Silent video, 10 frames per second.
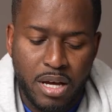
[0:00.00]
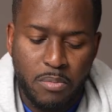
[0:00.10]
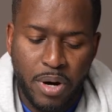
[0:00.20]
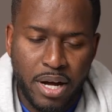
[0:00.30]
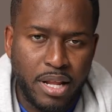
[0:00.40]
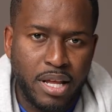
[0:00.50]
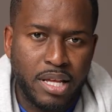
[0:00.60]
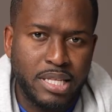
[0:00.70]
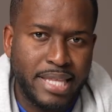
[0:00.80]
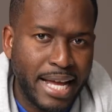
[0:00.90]
But
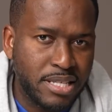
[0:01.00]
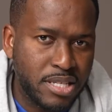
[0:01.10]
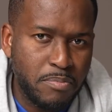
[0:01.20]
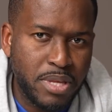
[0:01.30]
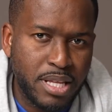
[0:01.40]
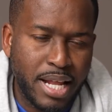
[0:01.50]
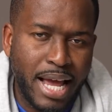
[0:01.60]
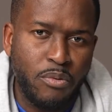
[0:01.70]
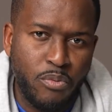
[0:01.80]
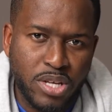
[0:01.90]
that's something that
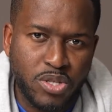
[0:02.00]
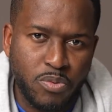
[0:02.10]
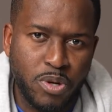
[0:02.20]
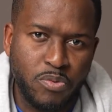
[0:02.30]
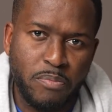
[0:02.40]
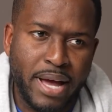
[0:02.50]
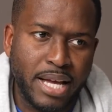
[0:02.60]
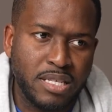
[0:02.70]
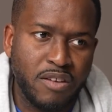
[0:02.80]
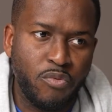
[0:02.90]
I wrestle with
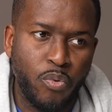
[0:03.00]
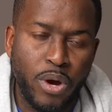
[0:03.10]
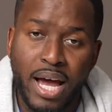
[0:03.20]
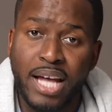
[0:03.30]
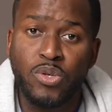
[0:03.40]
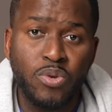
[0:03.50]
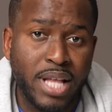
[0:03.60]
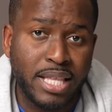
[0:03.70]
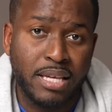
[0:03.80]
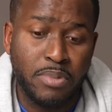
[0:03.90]
MagSafe, where I do
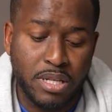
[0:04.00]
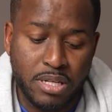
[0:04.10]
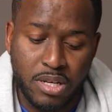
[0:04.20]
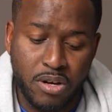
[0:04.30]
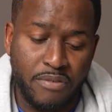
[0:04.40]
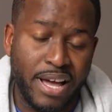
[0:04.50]
like the ability of